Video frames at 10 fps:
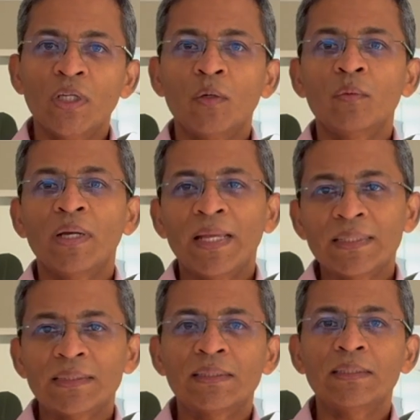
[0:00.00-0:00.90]
down
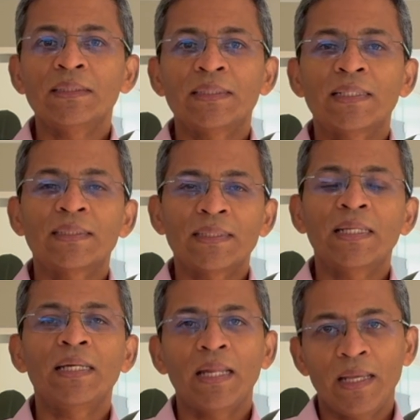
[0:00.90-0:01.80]
extrinsic
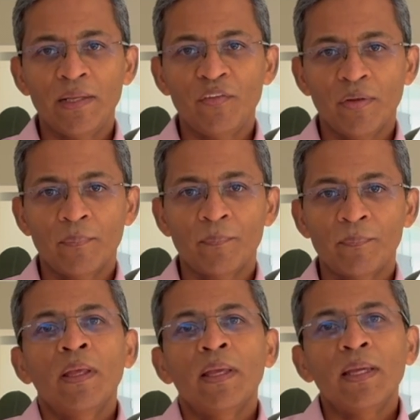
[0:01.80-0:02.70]
skin aging.
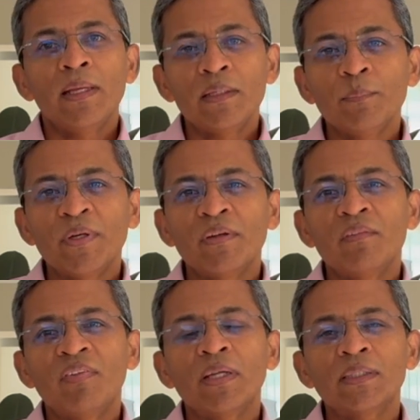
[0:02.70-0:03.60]

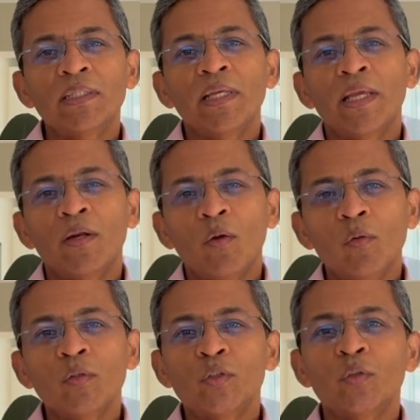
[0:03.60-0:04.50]
Intermittent fasting can
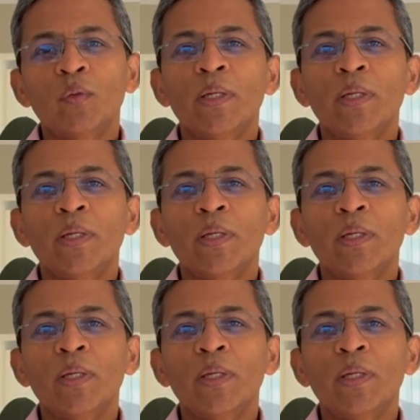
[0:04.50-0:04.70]
also